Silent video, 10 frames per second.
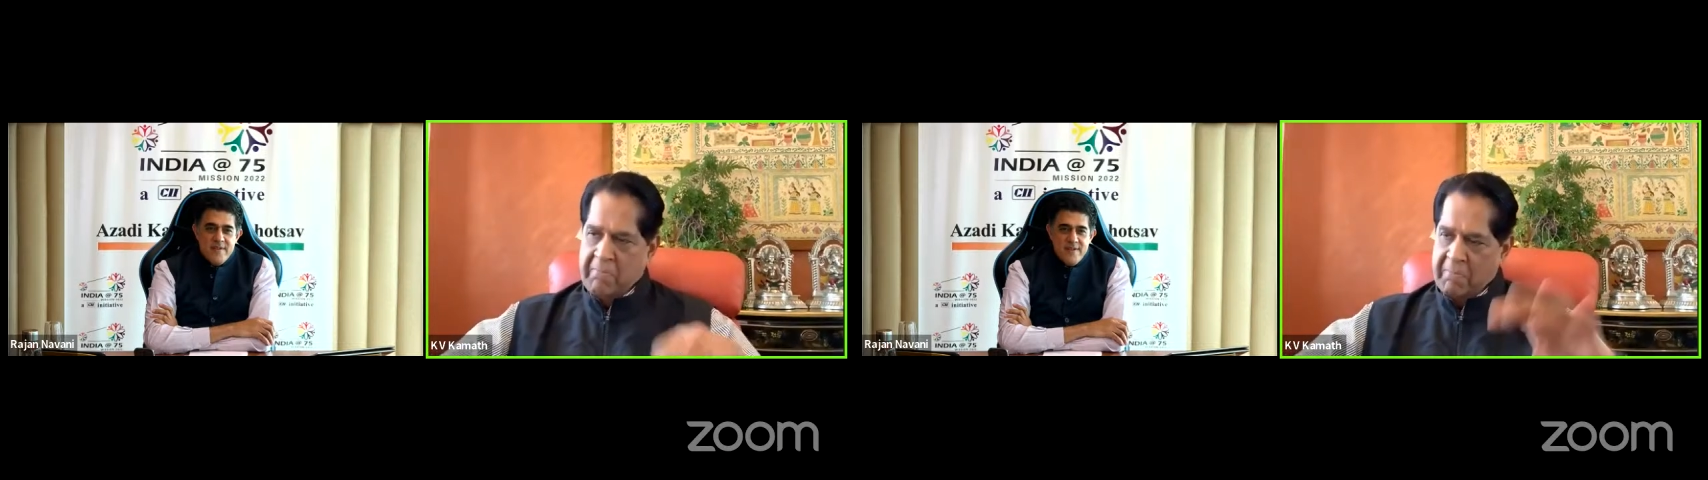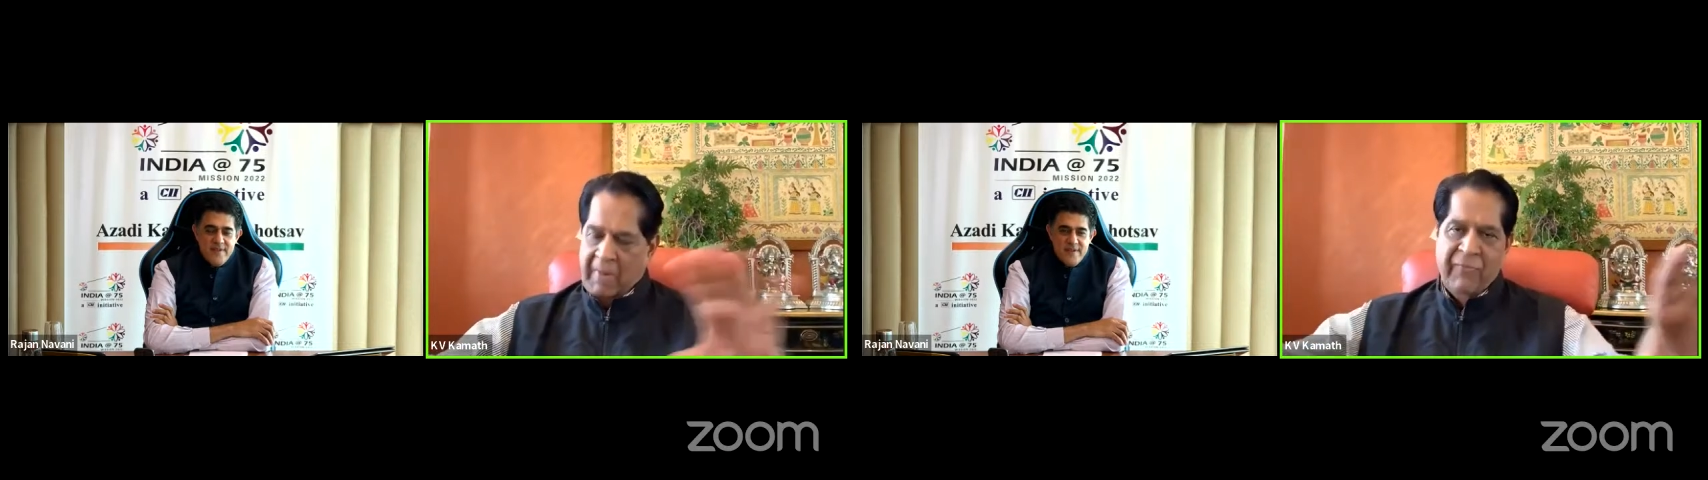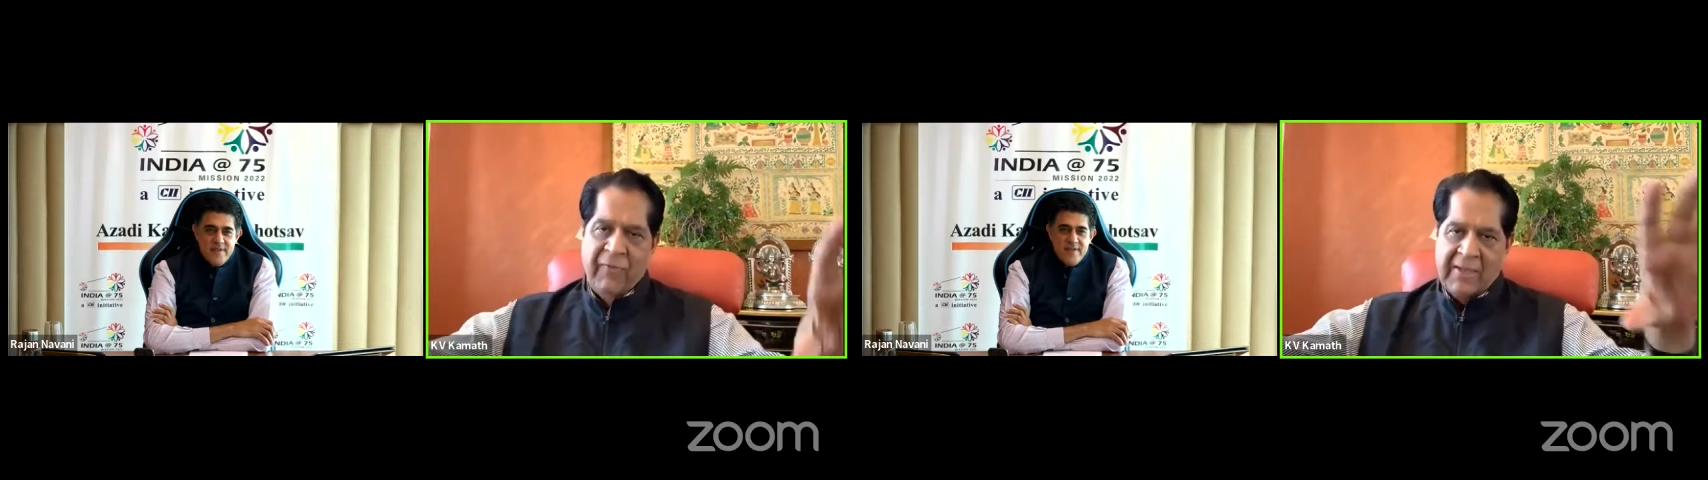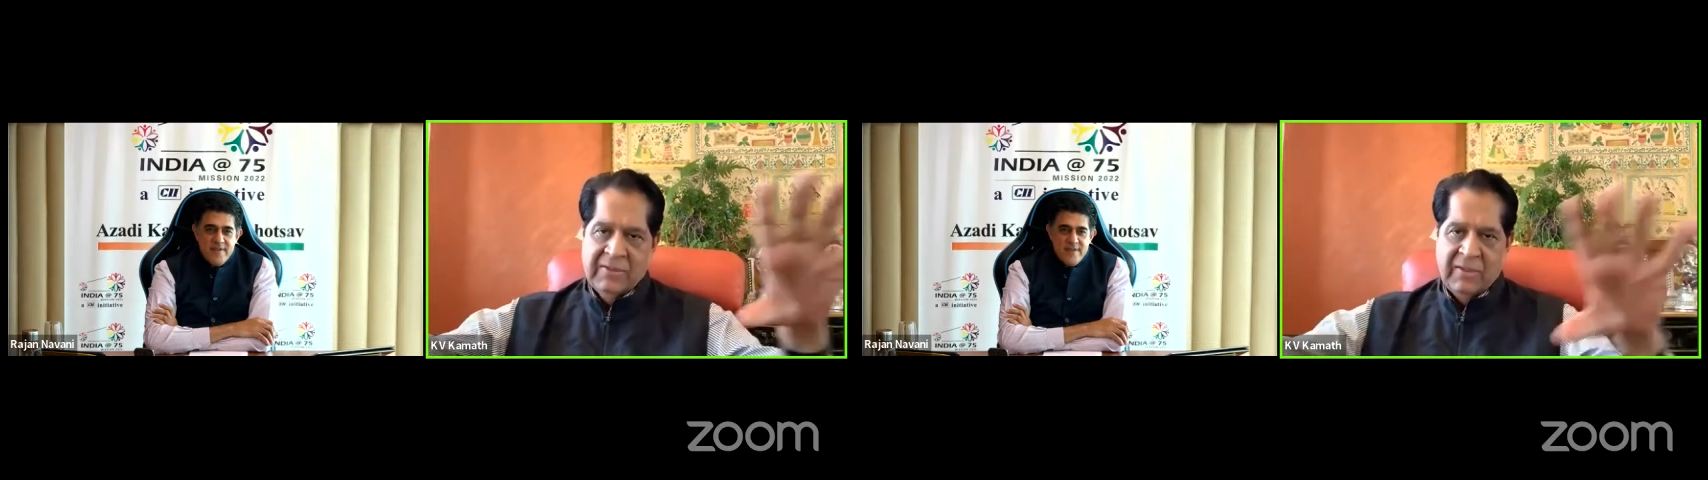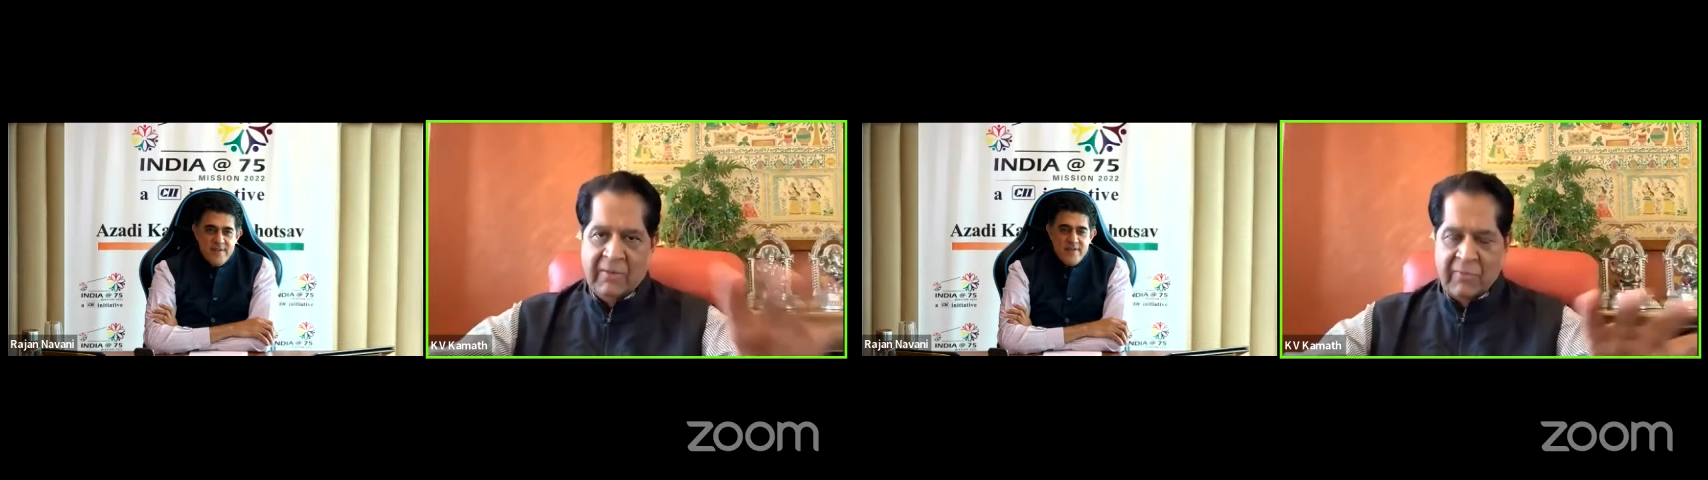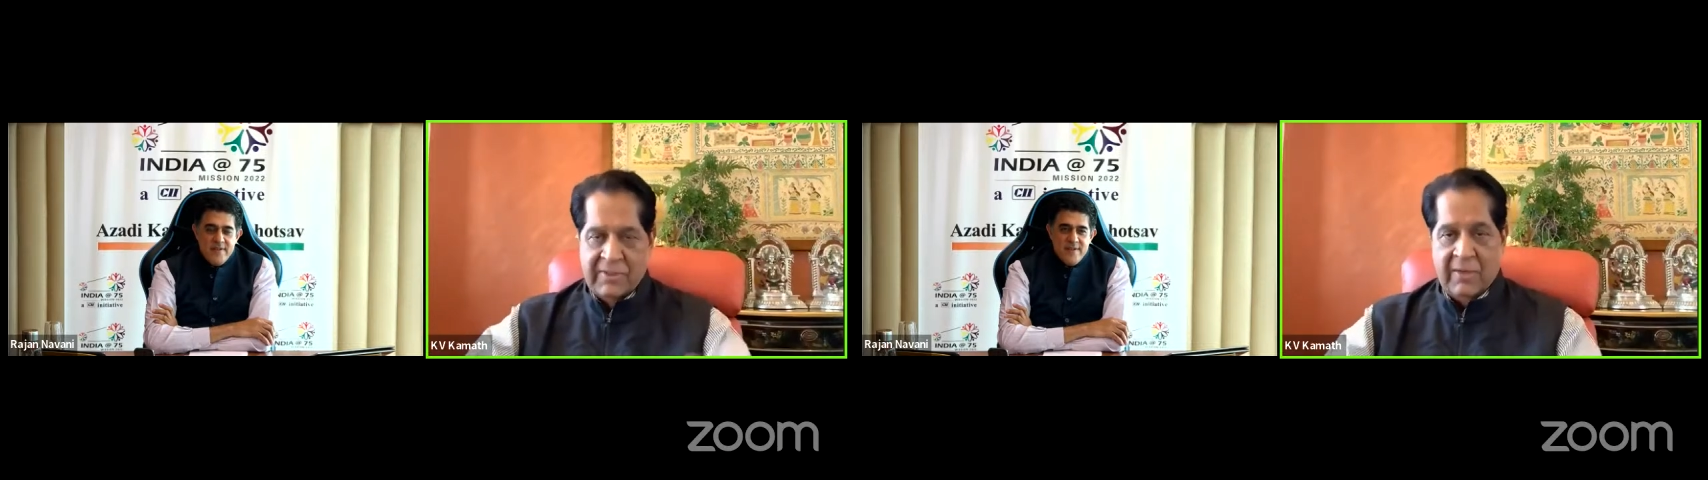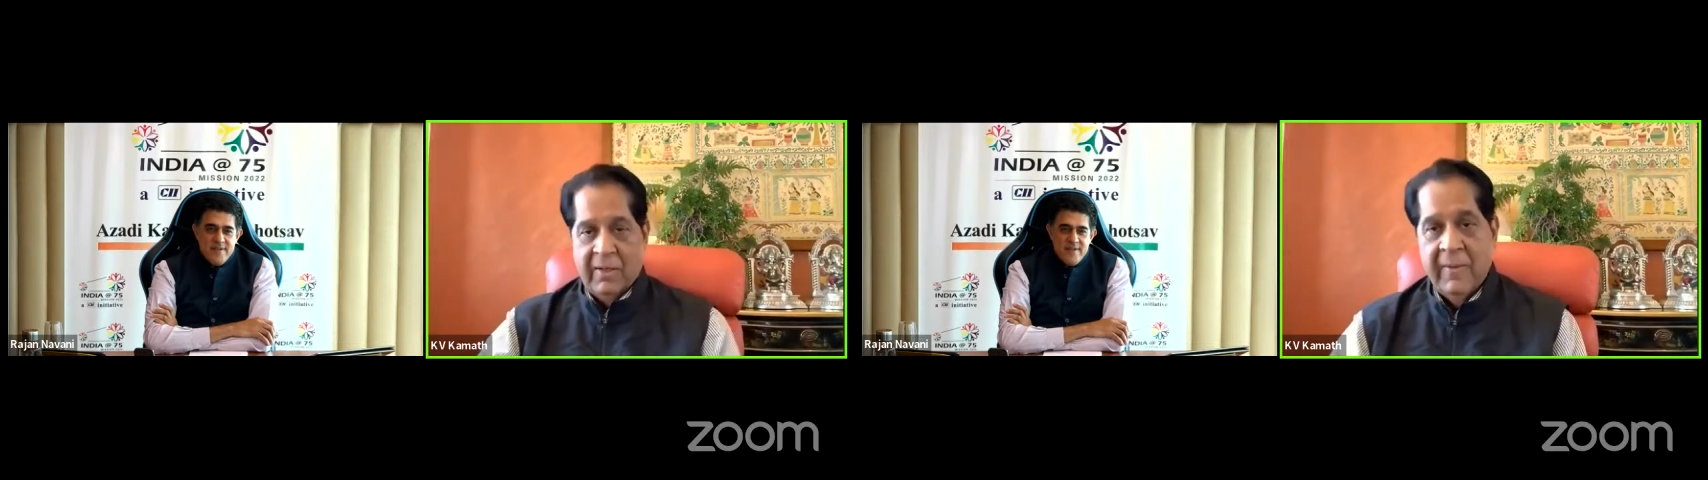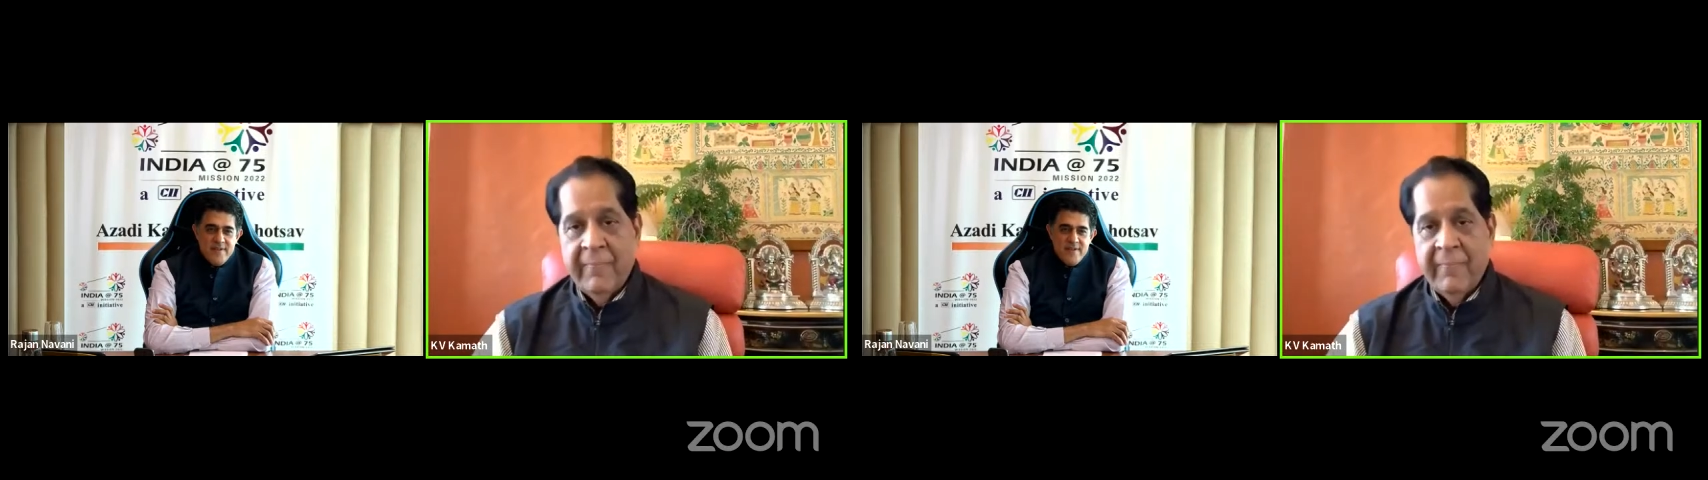manufacturing, whichever.